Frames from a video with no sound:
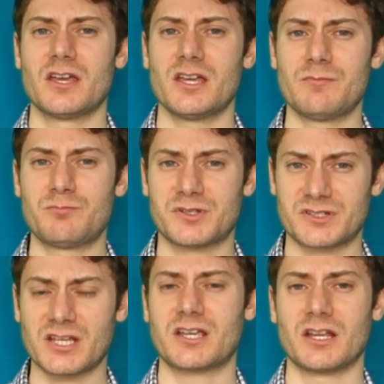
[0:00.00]
in
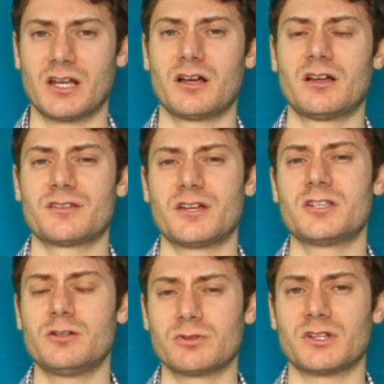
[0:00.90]
particular that
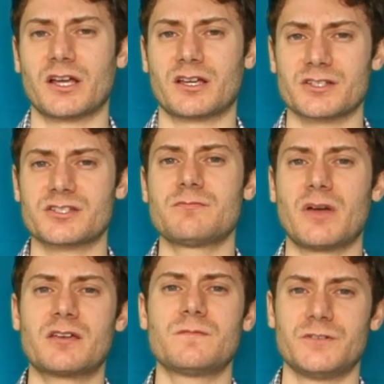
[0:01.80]
you would like us to
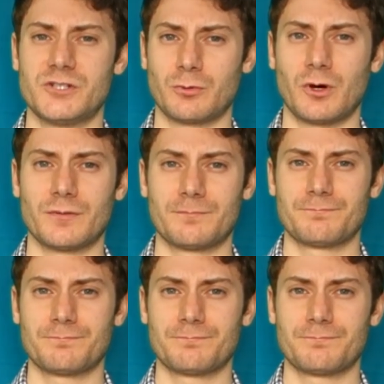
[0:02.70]
make a video on.